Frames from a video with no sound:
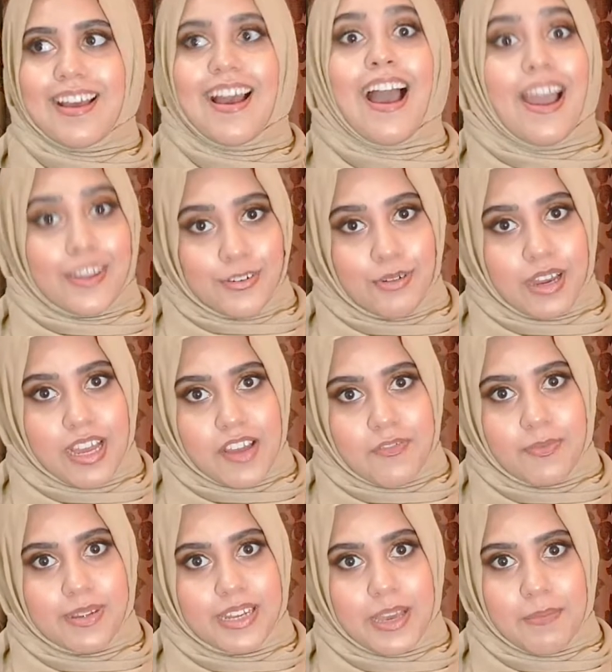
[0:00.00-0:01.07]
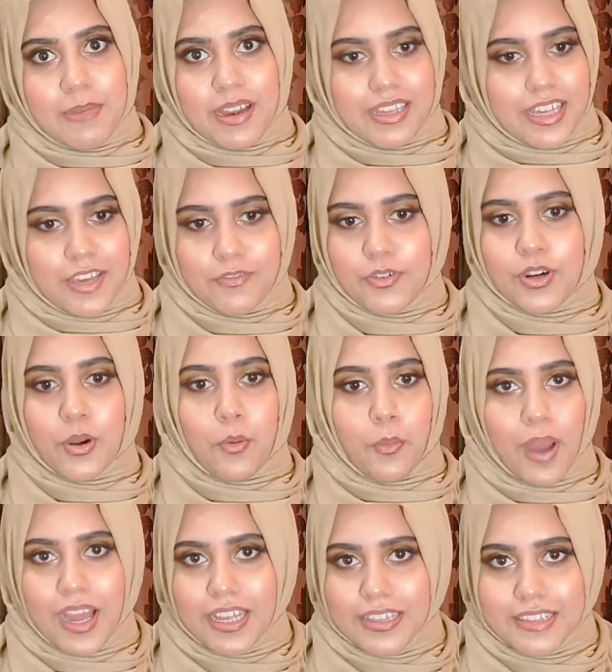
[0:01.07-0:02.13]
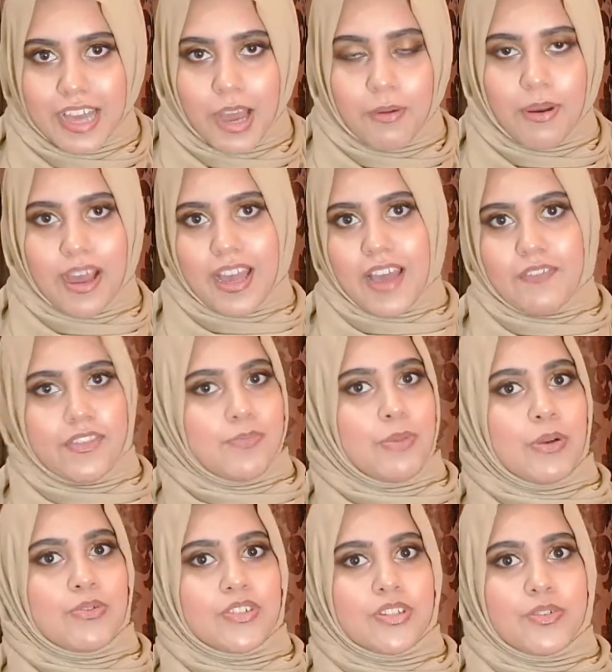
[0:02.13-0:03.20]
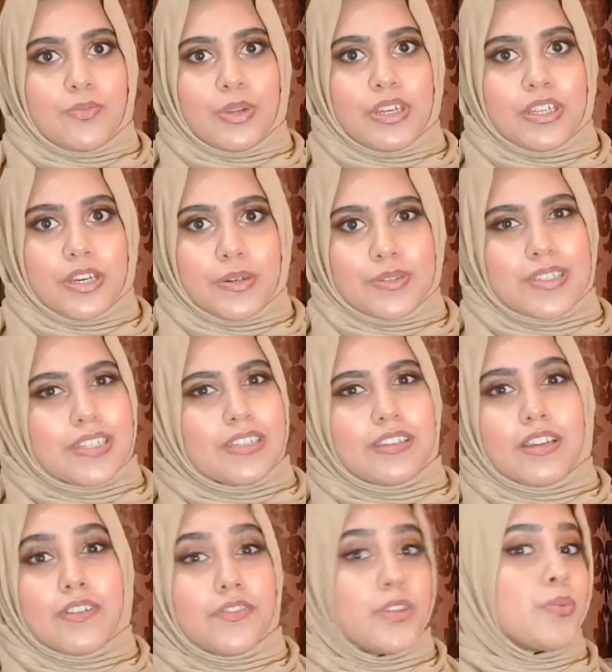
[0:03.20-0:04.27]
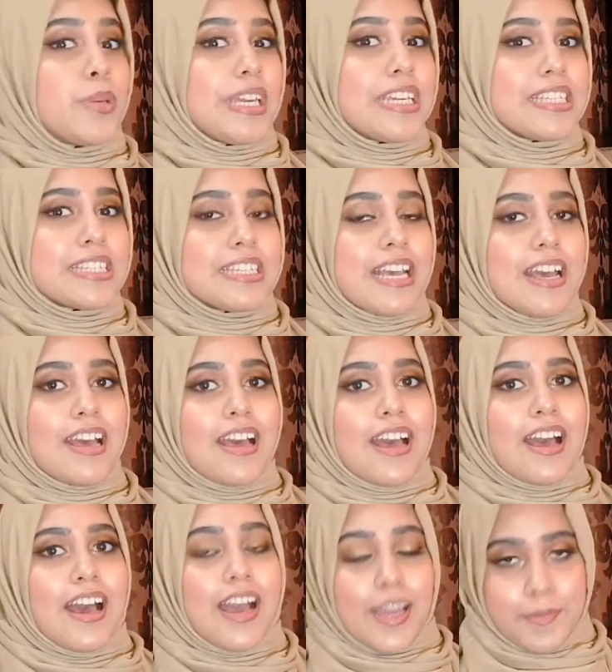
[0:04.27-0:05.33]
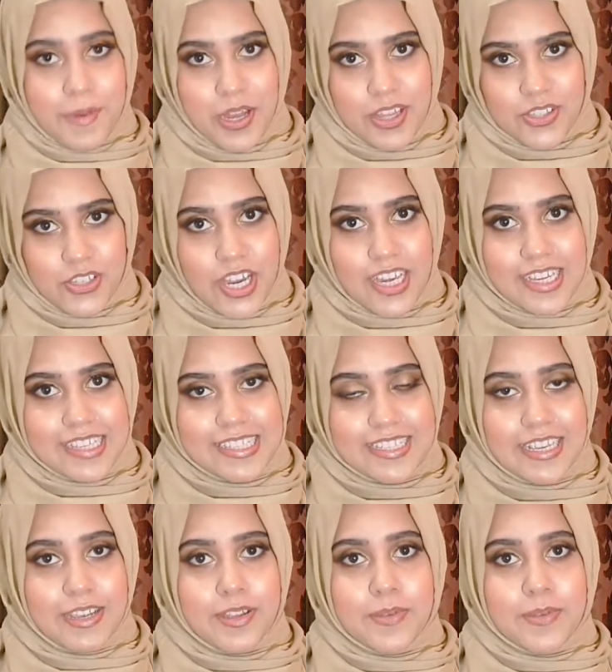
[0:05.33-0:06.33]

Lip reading: I know I have been MIA for a while now. I haven't posted videos in a few weeks. I apologize.